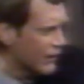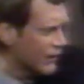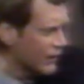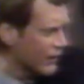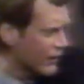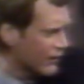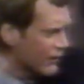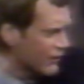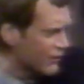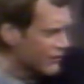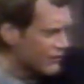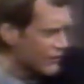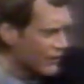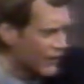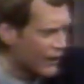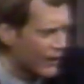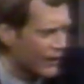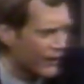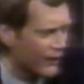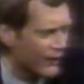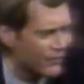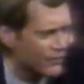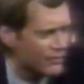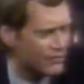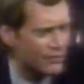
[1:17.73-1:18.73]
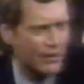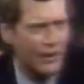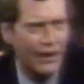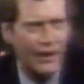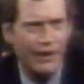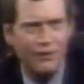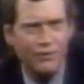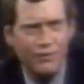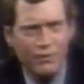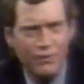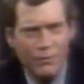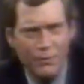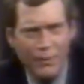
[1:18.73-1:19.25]
Larry's still out on the street. I
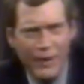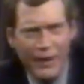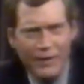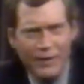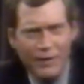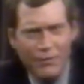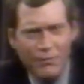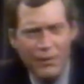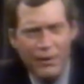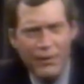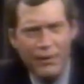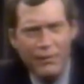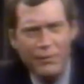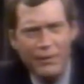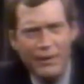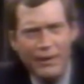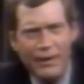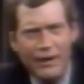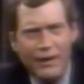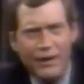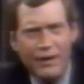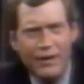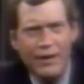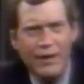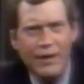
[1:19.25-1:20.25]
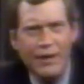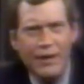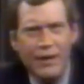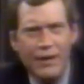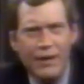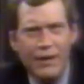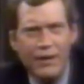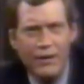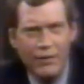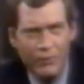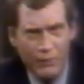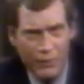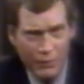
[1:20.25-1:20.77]
guess we'll go back to him a little bit later.
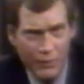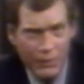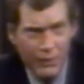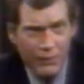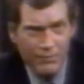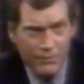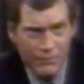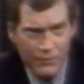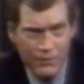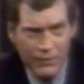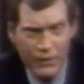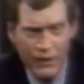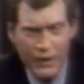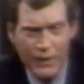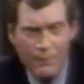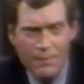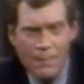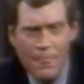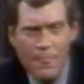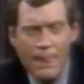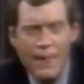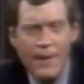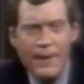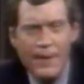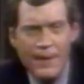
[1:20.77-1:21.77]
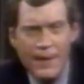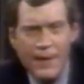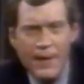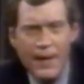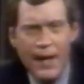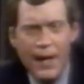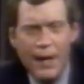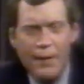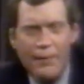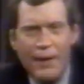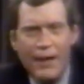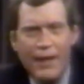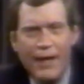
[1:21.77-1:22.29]
We will. Great.
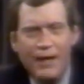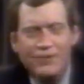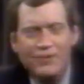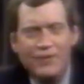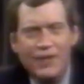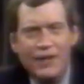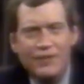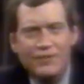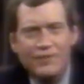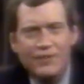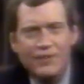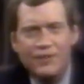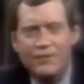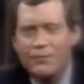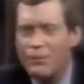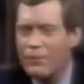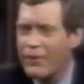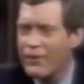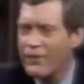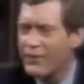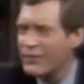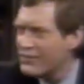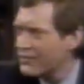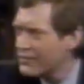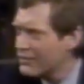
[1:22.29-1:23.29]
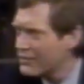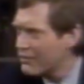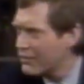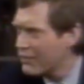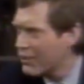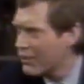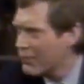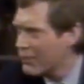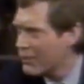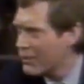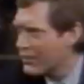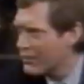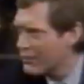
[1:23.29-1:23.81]
Uh, my next guest is, boy, this is
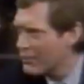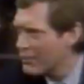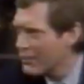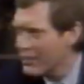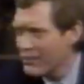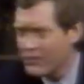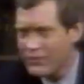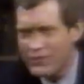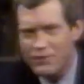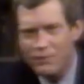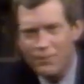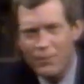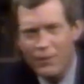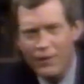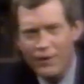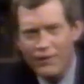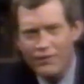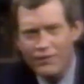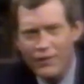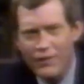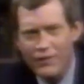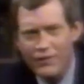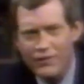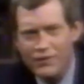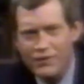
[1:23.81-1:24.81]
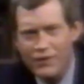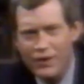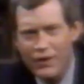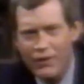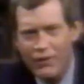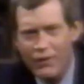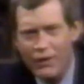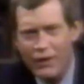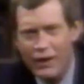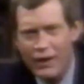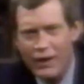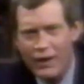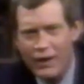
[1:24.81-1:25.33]
incredible. Can you believe this, Paul? He's on the show.
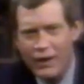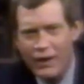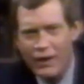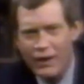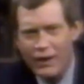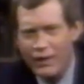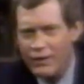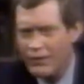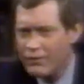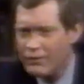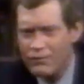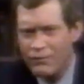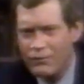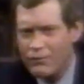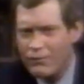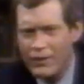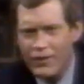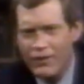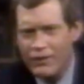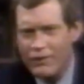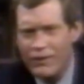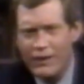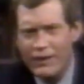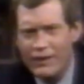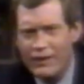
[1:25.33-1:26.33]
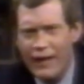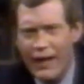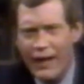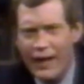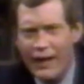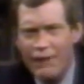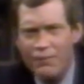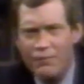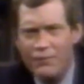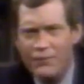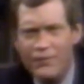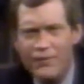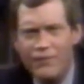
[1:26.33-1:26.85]
Uh, what a great guy. He
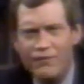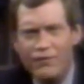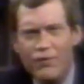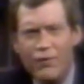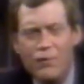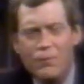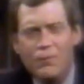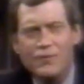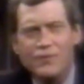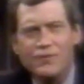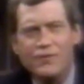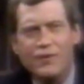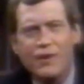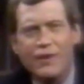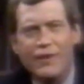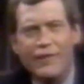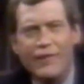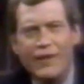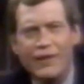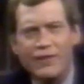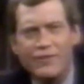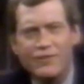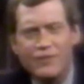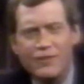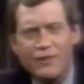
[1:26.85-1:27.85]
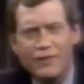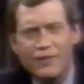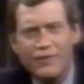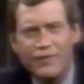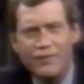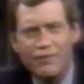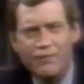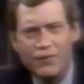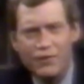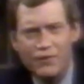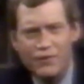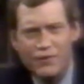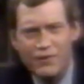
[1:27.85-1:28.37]
was the former star of the hit series The
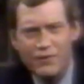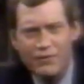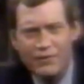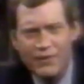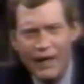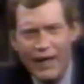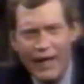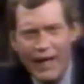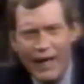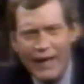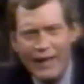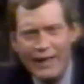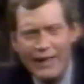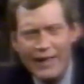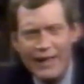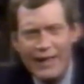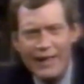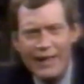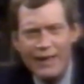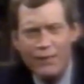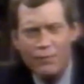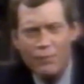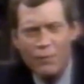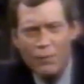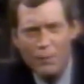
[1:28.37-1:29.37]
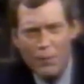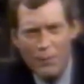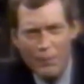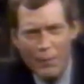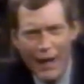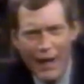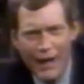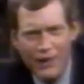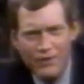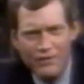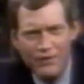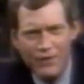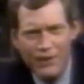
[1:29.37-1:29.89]
Fugitive Guy. He will be
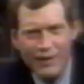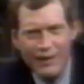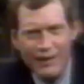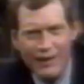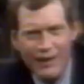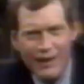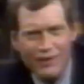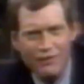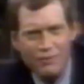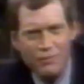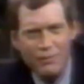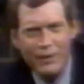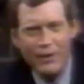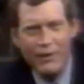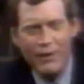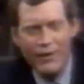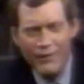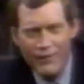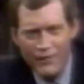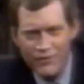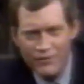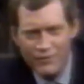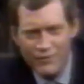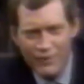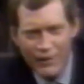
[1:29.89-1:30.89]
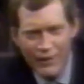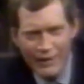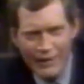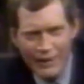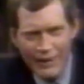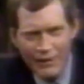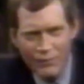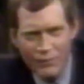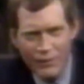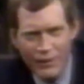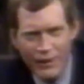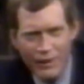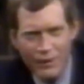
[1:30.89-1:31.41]
back starting next week on this very
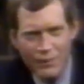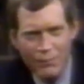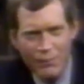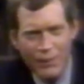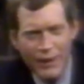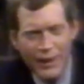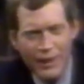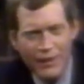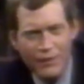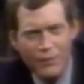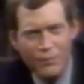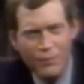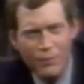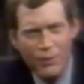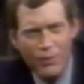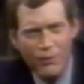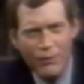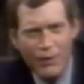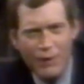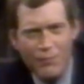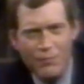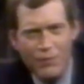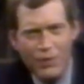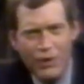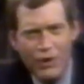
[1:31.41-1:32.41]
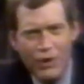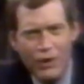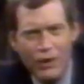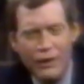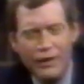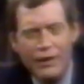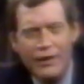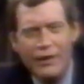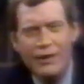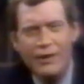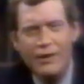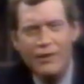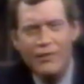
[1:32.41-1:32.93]
network in a brand new program called
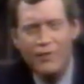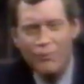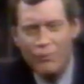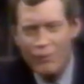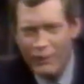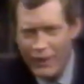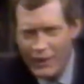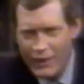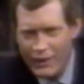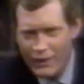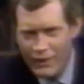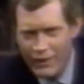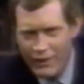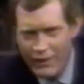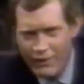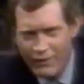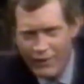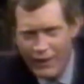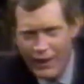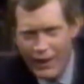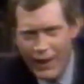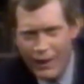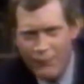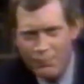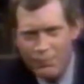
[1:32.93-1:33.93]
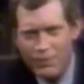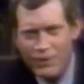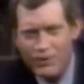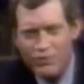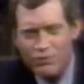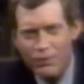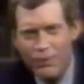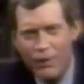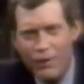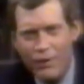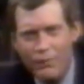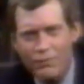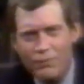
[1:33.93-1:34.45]
The Regulator Guy. Please
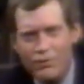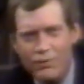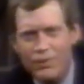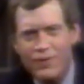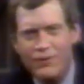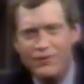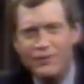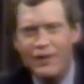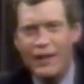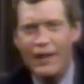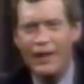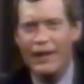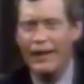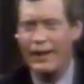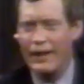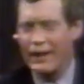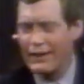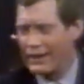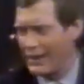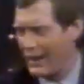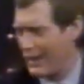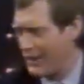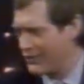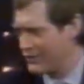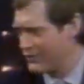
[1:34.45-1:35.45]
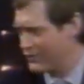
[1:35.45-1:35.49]
welcome Chris Elliott, ladies and